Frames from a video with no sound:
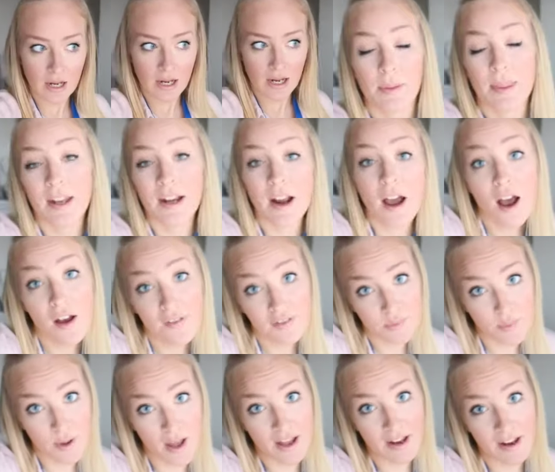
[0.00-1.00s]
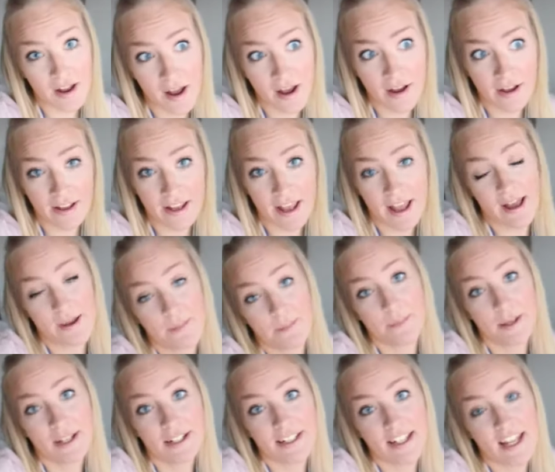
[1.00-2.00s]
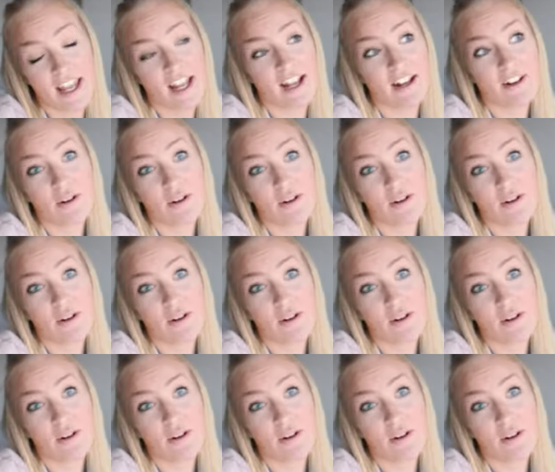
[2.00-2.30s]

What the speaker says: and then after work I am meeting